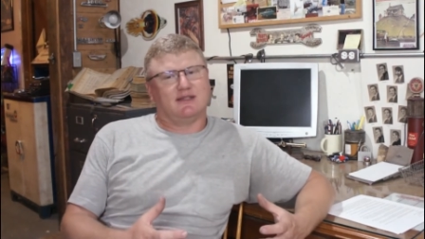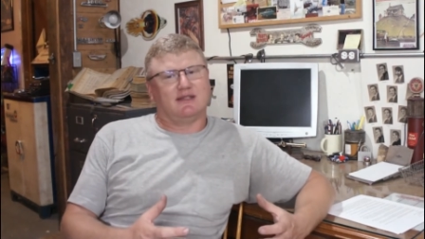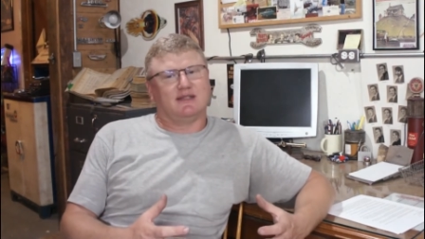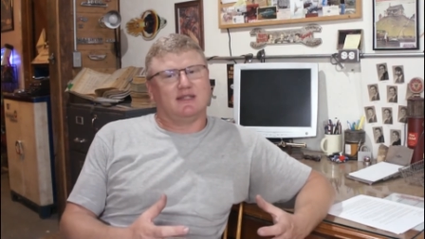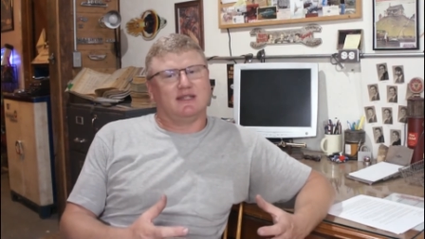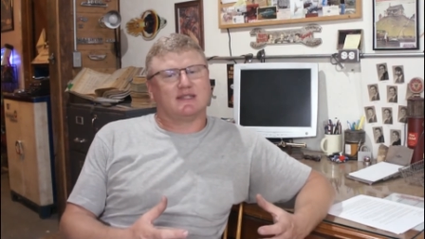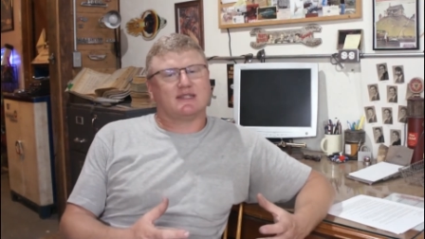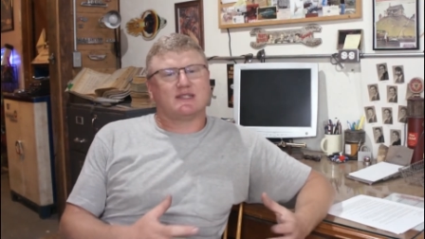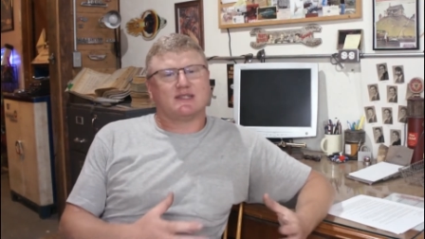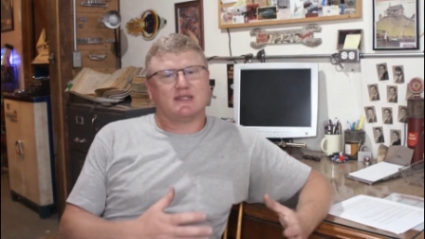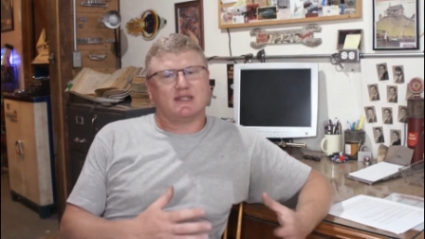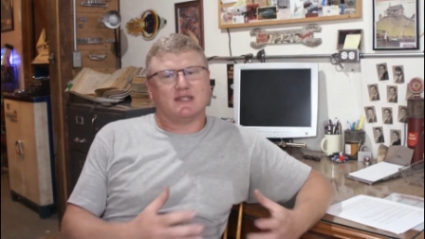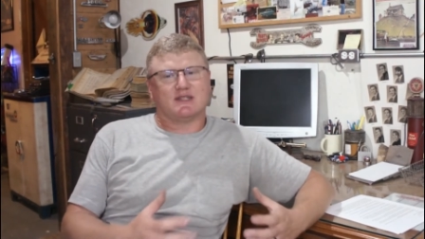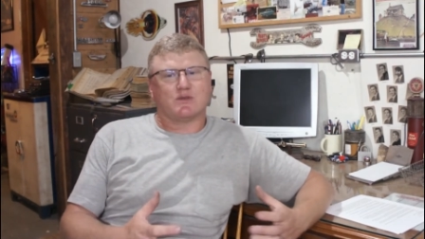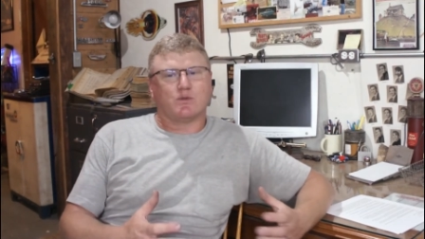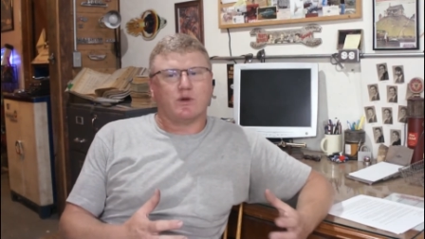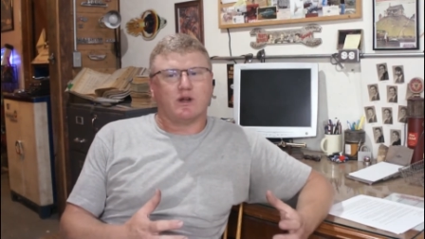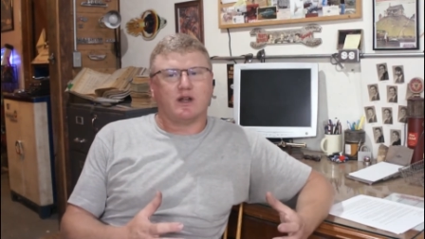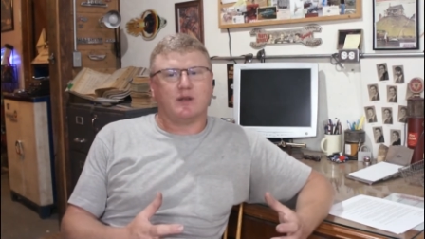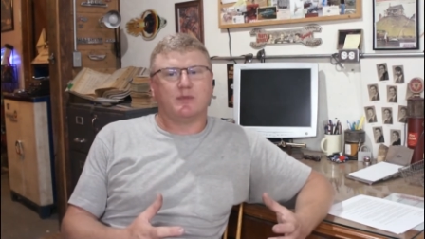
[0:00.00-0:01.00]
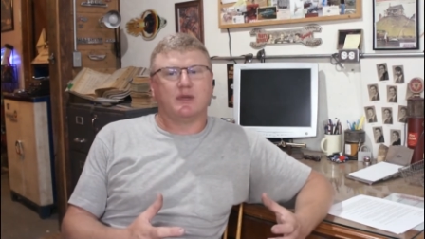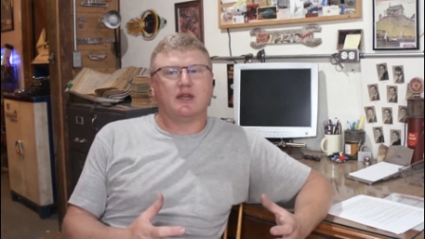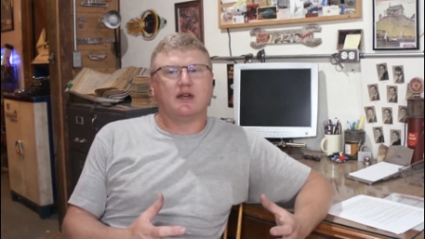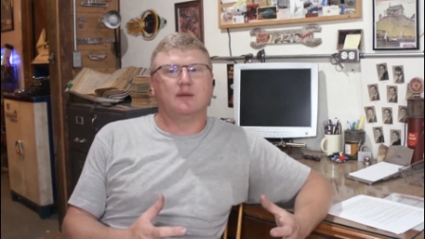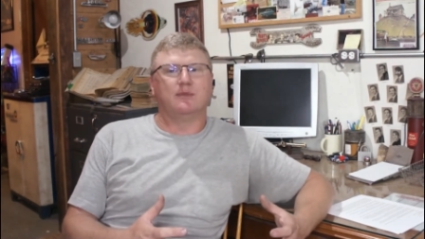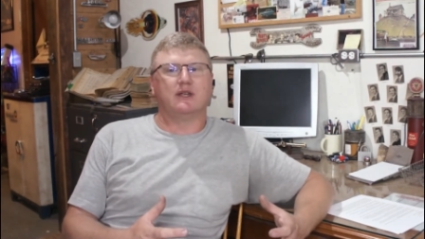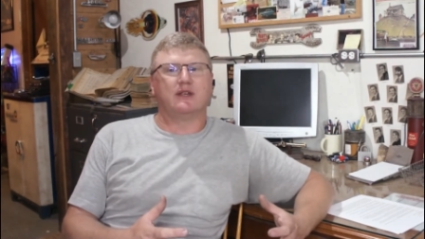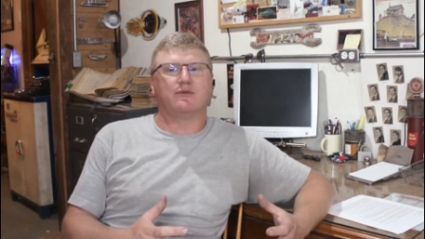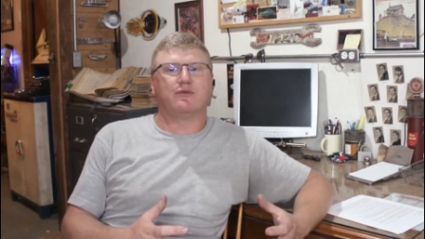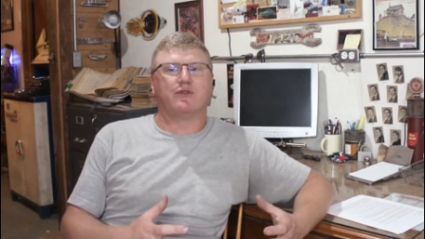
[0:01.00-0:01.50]
that's where I'm
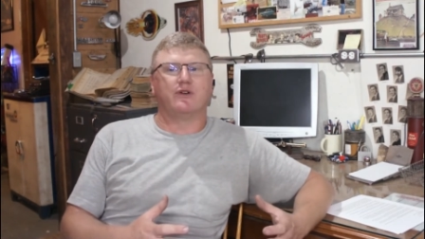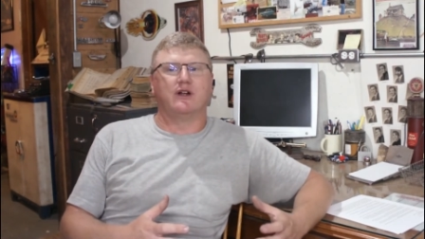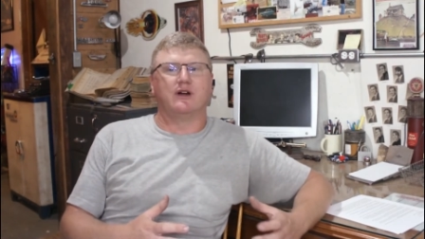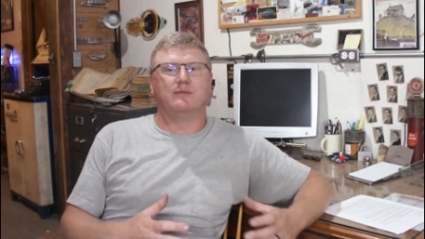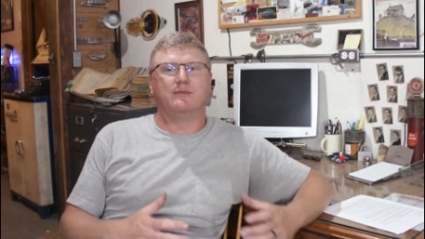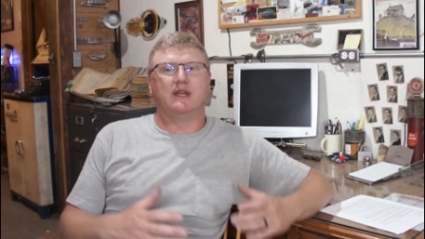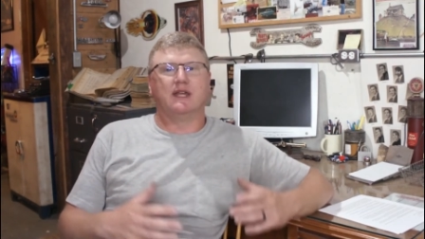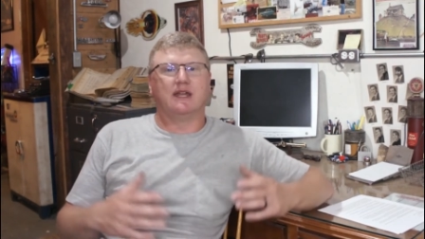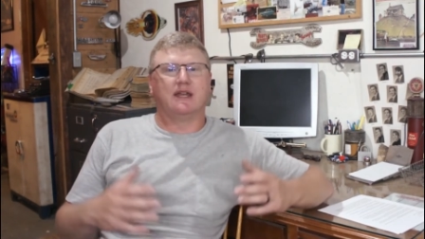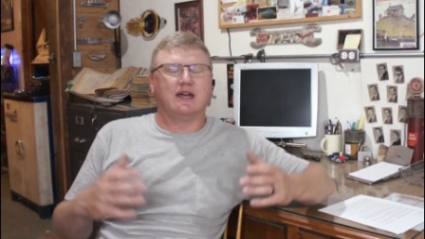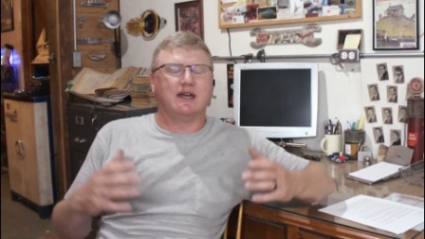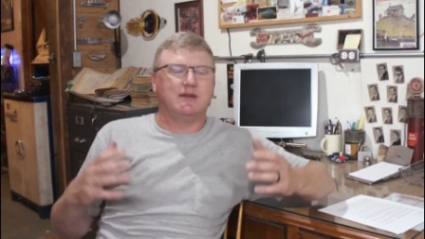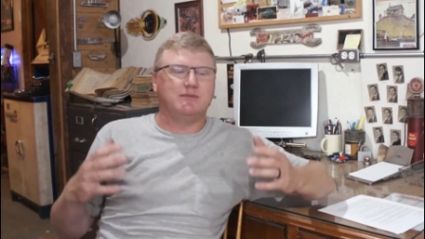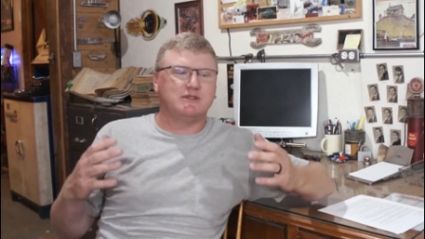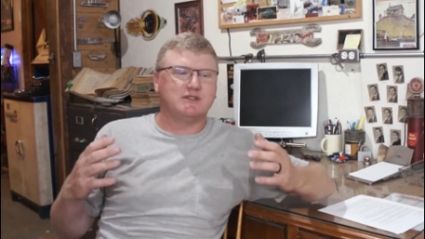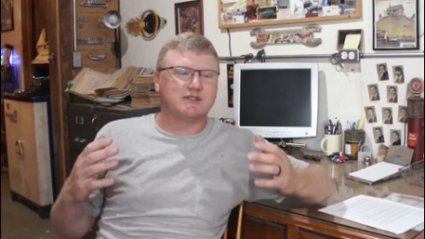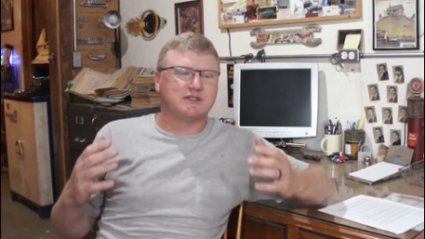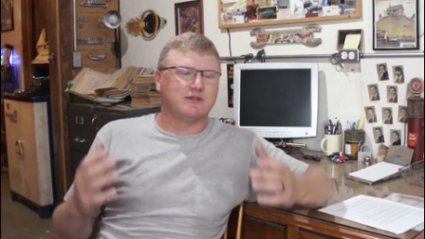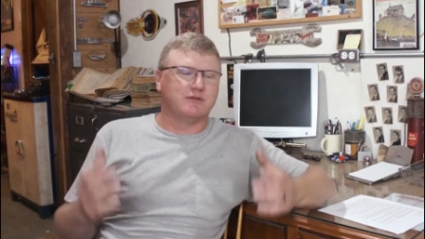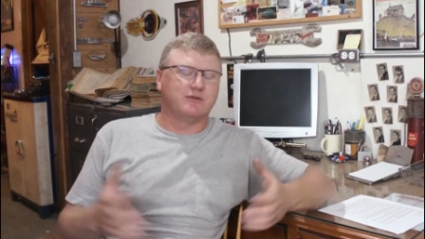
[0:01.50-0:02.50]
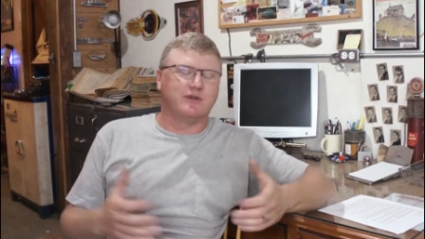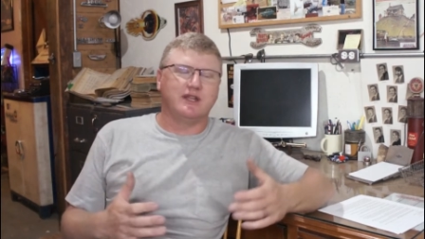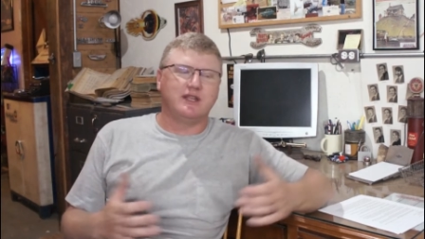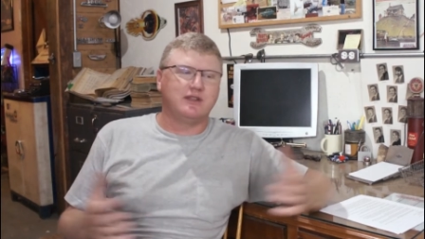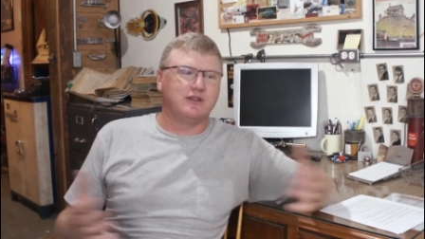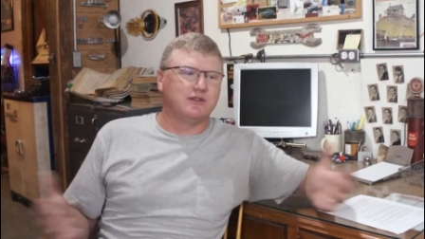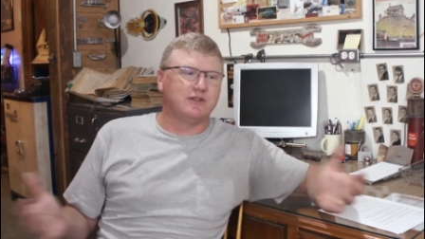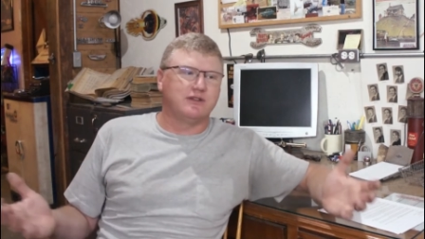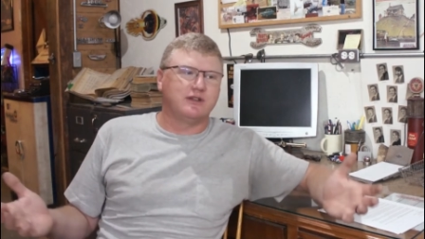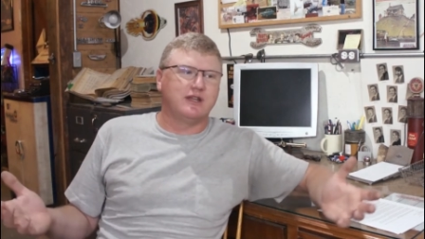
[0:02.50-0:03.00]
coming from, and I'm just a
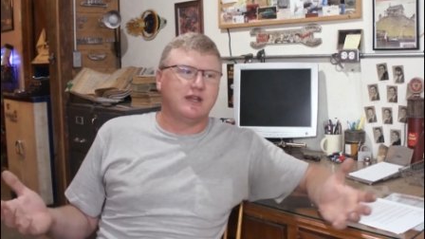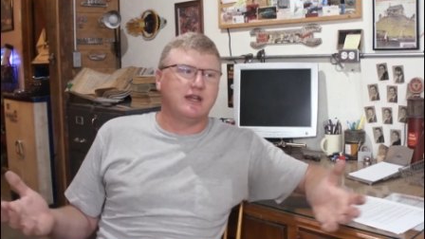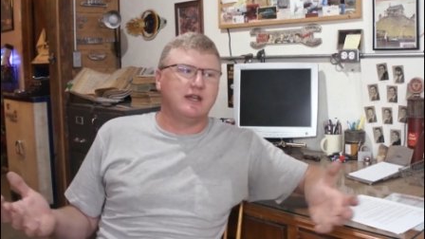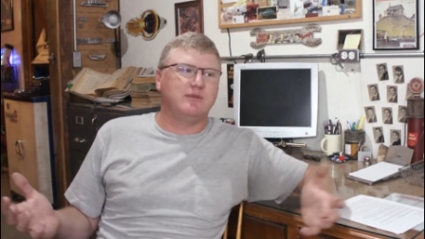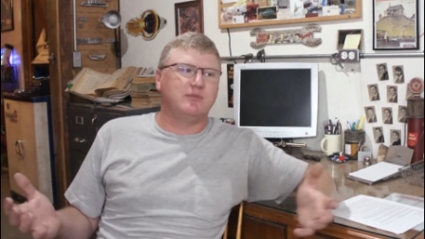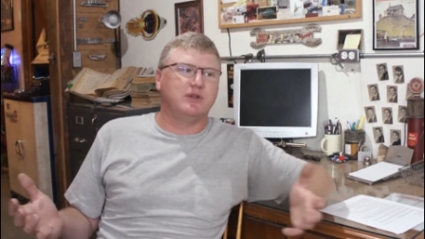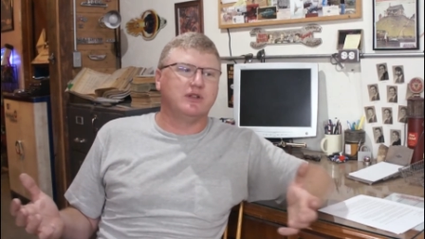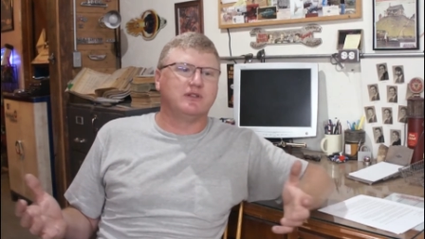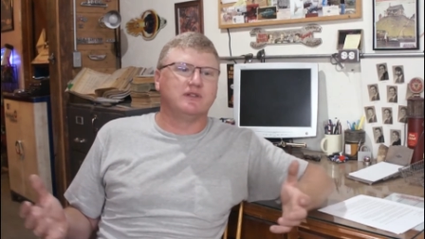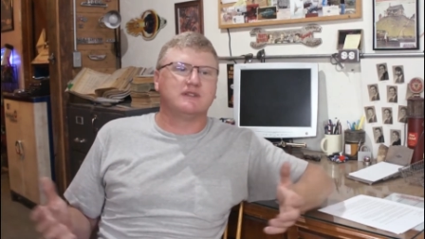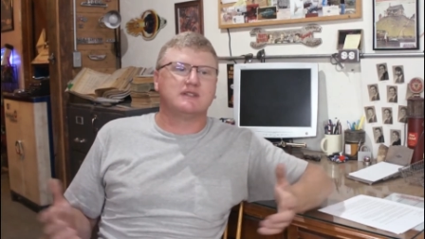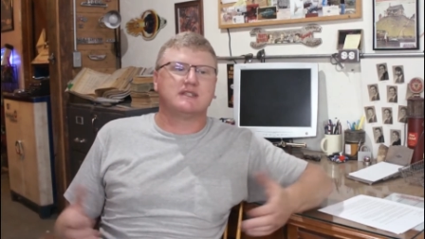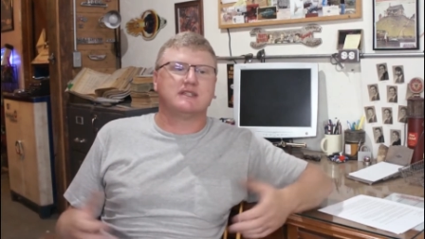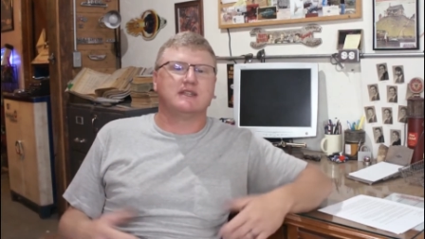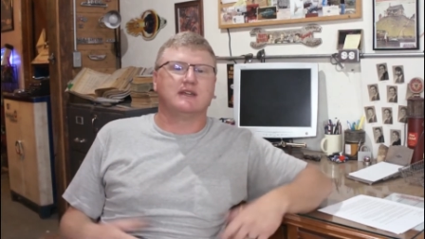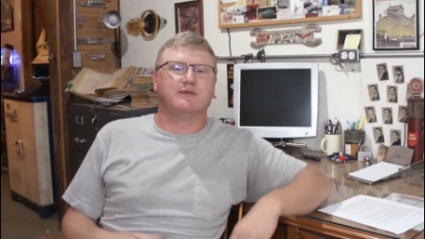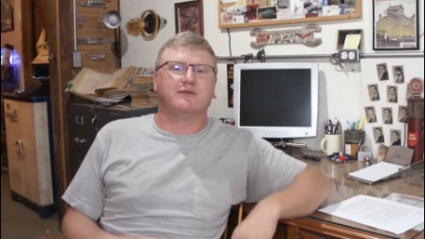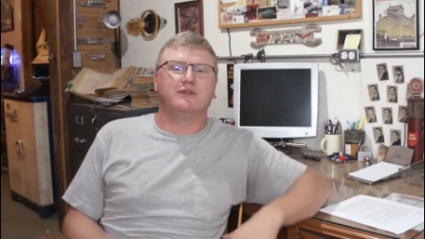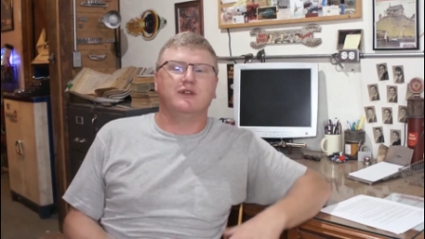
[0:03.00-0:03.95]
regular guy building stuff.